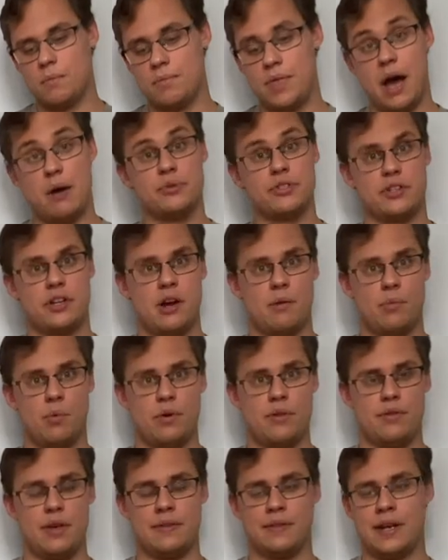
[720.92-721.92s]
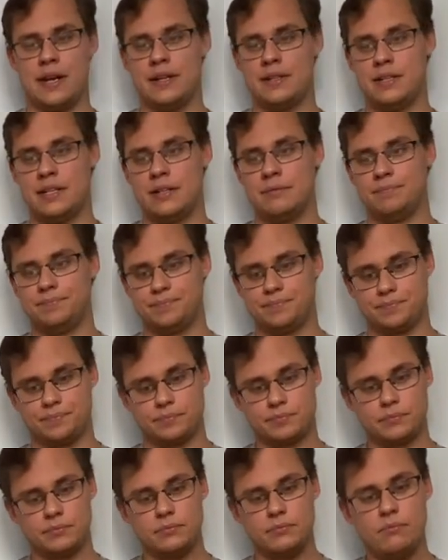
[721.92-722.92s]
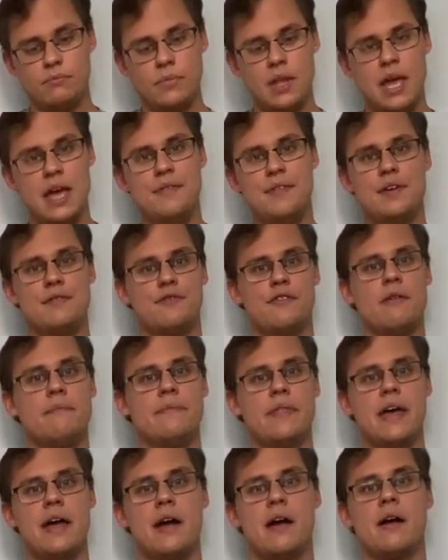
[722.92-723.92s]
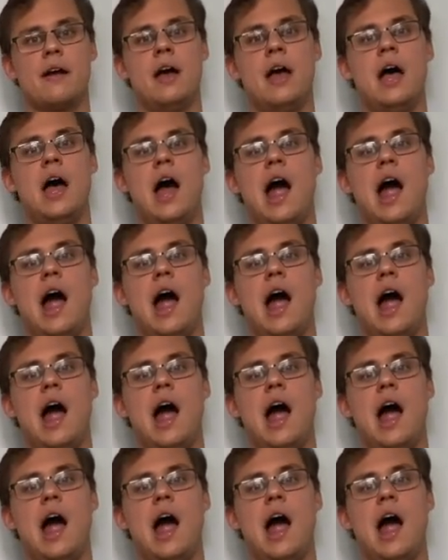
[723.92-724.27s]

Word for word: that was the number one thing that I did. And then from there,